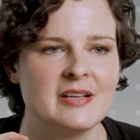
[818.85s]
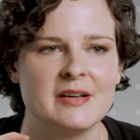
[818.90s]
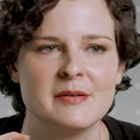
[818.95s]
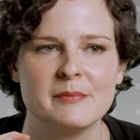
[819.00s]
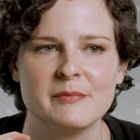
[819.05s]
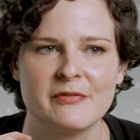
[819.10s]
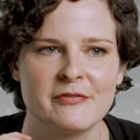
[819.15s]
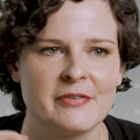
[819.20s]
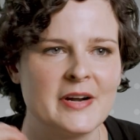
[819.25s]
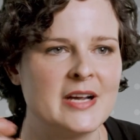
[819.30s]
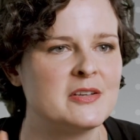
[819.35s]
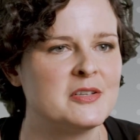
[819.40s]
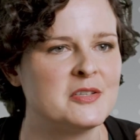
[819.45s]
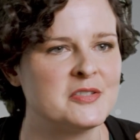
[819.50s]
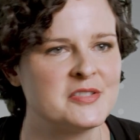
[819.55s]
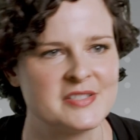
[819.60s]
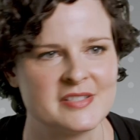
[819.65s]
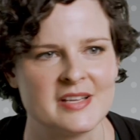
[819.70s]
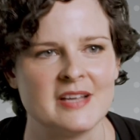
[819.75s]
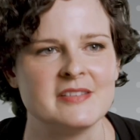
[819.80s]
freckles,
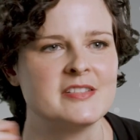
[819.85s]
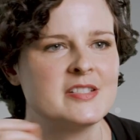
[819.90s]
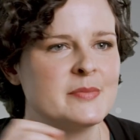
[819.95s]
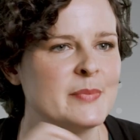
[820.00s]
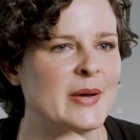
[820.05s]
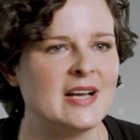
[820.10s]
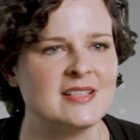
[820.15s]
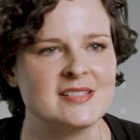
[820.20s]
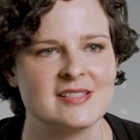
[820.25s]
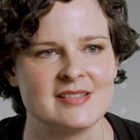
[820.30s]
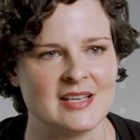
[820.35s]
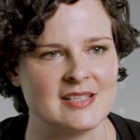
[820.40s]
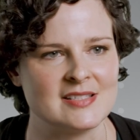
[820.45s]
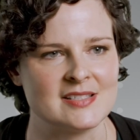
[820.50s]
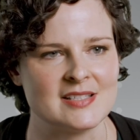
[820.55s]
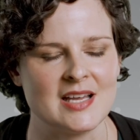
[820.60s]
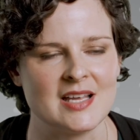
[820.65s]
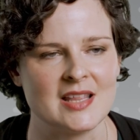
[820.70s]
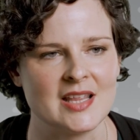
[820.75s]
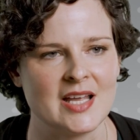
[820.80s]
sunspots, things
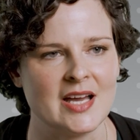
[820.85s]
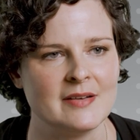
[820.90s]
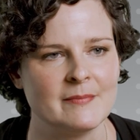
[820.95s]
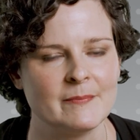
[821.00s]
like that.